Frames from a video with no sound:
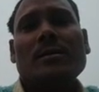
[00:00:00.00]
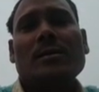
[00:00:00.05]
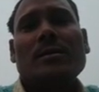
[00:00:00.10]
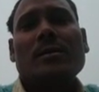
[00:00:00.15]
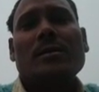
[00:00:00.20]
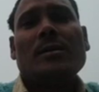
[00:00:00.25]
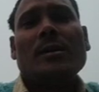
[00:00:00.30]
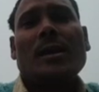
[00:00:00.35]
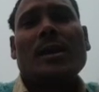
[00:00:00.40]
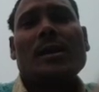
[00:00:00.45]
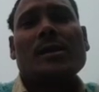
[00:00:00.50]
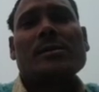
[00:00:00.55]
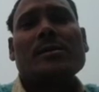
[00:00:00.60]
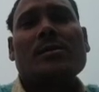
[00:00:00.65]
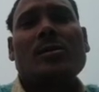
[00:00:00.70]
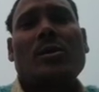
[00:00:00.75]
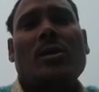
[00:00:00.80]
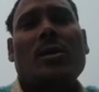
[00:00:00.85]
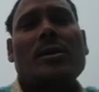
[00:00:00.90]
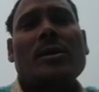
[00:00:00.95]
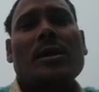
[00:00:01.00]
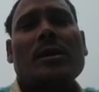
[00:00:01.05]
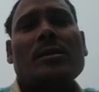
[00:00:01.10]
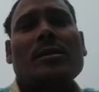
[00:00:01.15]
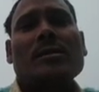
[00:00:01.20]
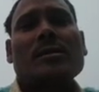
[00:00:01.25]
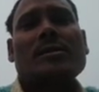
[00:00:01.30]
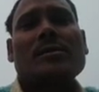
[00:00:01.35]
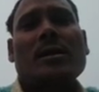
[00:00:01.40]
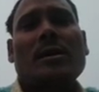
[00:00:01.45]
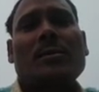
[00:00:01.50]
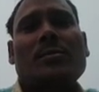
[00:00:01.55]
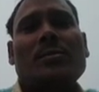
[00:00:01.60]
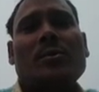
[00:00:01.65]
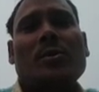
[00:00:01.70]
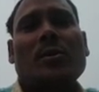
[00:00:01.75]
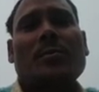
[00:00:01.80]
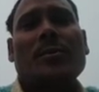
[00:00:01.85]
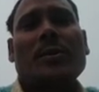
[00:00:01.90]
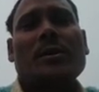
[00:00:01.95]
It is grown in the
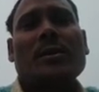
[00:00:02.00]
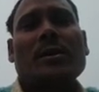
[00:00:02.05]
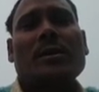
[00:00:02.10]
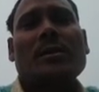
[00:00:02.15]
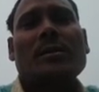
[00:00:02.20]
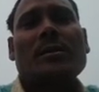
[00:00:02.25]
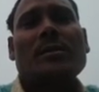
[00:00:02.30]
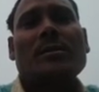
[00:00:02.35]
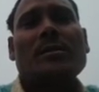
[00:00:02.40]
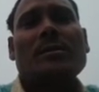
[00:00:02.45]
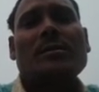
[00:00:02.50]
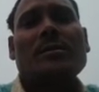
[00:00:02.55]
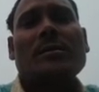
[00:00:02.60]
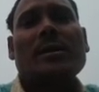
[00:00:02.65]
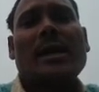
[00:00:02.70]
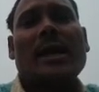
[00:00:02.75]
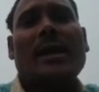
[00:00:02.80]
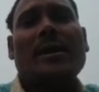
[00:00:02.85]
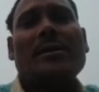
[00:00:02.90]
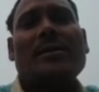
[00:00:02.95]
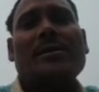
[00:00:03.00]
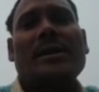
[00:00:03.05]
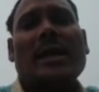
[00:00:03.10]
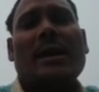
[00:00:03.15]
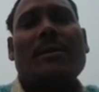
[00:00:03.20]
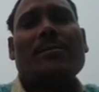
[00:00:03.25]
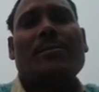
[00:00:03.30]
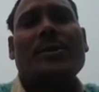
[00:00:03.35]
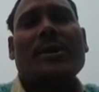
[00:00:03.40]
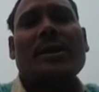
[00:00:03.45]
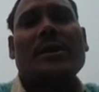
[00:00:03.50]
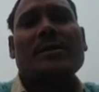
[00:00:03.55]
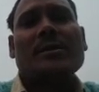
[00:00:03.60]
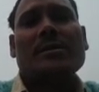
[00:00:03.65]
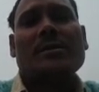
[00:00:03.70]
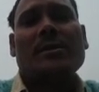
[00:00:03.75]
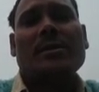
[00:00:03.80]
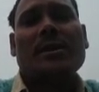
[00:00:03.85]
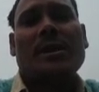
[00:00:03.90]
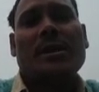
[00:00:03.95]
subtropical and temperate
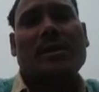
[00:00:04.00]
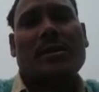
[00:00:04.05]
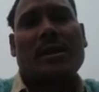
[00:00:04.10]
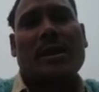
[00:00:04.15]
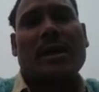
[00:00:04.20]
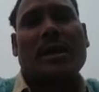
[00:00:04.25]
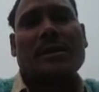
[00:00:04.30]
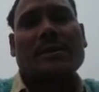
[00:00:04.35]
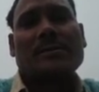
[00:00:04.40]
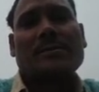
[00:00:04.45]
areas.